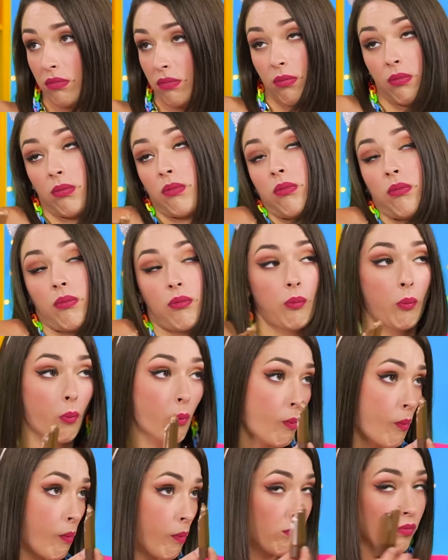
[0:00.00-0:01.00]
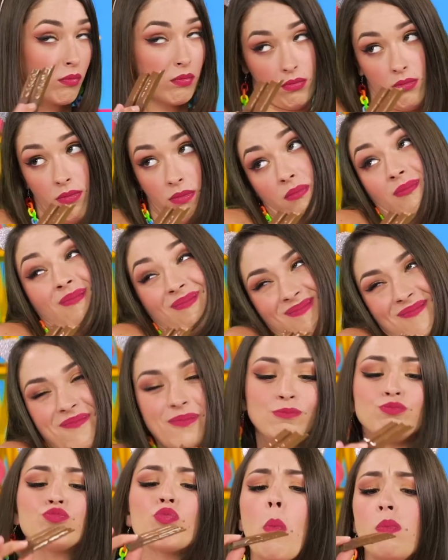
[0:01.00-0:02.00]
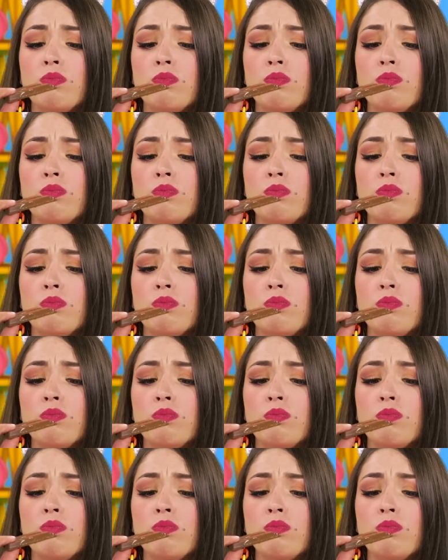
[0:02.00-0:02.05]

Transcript: No way! None for you!